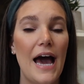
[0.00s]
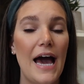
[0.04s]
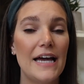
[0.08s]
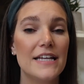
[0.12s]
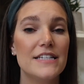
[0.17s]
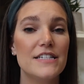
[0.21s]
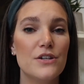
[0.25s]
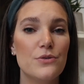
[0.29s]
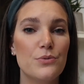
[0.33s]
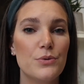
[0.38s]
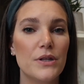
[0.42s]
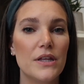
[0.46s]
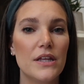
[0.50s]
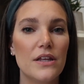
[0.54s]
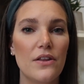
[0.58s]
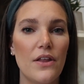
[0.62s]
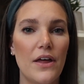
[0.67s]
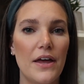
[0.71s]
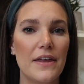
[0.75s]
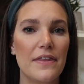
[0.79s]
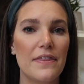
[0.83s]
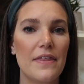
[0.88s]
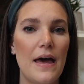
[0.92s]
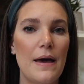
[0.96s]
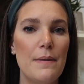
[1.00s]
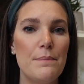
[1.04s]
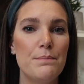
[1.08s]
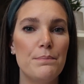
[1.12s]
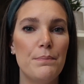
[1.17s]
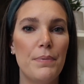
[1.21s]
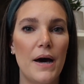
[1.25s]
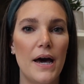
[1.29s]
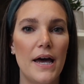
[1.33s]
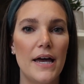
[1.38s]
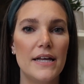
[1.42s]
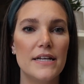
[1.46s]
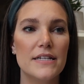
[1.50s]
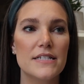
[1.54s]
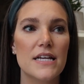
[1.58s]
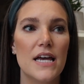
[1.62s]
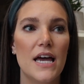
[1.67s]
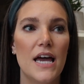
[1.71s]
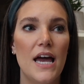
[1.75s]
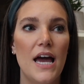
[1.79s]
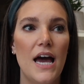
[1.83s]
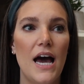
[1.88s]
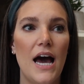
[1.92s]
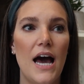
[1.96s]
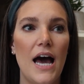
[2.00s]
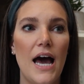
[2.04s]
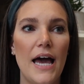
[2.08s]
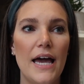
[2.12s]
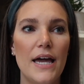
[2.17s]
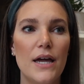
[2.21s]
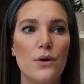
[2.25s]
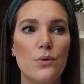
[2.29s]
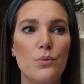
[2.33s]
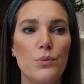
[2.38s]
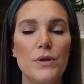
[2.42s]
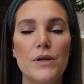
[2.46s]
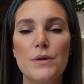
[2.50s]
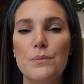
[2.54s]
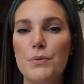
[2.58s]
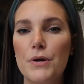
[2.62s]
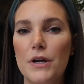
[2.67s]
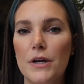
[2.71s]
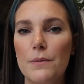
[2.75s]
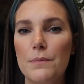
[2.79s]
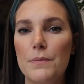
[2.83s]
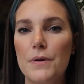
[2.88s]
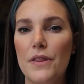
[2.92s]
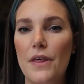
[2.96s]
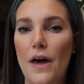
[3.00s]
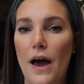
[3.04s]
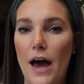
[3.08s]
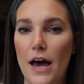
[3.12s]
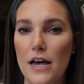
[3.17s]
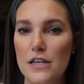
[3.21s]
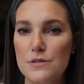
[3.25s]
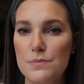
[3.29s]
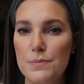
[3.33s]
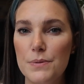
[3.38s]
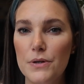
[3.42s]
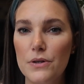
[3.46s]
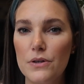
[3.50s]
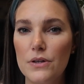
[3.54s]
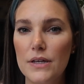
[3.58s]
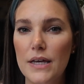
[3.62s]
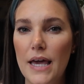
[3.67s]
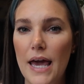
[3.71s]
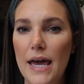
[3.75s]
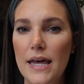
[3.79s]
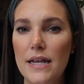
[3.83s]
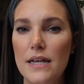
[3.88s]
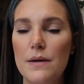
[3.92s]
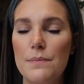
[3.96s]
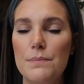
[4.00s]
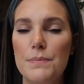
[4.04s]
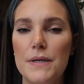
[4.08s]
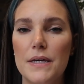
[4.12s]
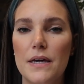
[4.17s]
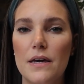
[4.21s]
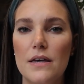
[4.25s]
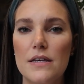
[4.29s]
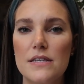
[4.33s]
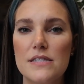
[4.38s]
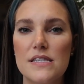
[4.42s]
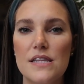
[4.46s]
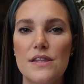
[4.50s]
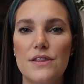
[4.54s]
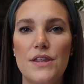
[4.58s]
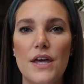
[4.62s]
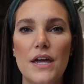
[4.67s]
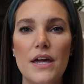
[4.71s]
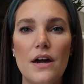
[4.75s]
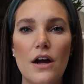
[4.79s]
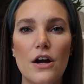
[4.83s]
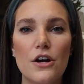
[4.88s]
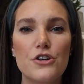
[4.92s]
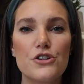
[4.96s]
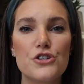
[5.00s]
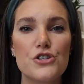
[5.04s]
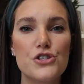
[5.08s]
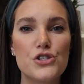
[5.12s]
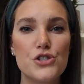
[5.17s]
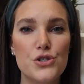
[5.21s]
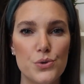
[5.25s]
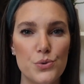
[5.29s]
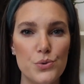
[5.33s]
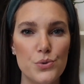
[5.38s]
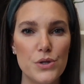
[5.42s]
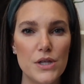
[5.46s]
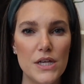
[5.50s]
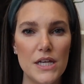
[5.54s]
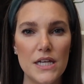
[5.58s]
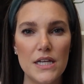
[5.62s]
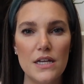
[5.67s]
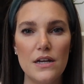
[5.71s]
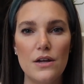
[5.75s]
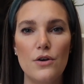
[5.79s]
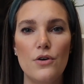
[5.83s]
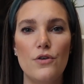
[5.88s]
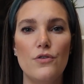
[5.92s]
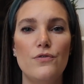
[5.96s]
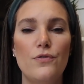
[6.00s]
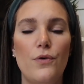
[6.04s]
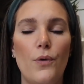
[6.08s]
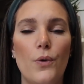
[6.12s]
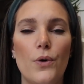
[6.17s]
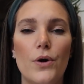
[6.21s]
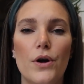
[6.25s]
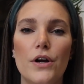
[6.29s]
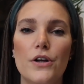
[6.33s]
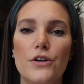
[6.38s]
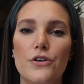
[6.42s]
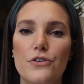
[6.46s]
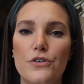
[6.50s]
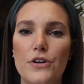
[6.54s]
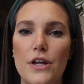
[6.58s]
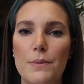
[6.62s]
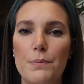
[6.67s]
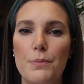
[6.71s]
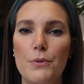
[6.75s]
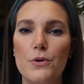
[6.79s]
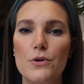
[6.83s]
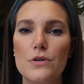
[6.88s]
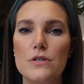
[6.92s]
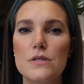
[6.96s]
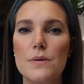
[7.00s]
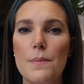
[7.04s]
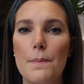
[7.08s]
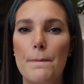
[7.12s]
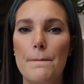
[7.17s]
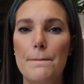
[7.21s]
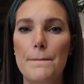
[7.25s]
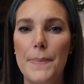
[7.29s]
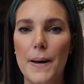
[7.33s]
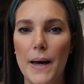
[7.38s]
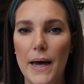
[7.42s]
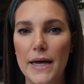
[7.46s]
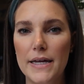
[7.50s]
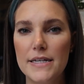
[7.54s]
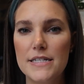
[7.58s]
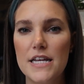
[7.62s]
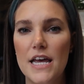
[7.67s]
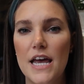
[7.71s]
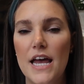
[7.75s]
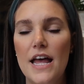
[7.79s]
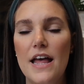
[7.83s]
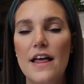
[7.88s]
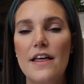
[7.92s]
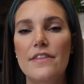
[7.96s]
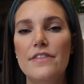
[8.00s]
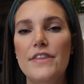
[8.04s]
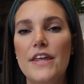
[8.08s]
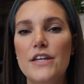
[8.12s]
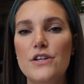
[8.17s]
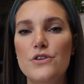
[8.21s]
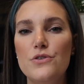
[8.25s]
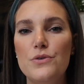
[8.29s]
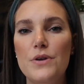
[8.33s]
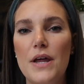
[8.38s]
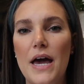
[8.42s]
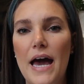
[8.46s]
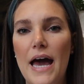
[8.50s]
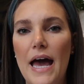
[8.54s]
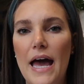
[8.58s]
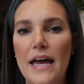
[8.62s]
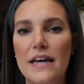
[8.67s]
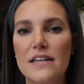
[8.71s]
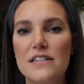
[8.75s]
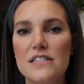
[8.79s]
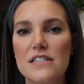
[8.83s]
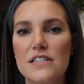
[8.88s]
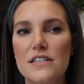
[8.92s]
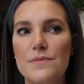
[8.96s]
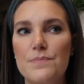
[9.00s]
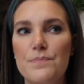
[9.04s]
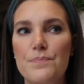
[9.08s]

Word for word: I did really like them, but I wouldn't bring them to the hospital again because they are soothing for your nipples, but they do not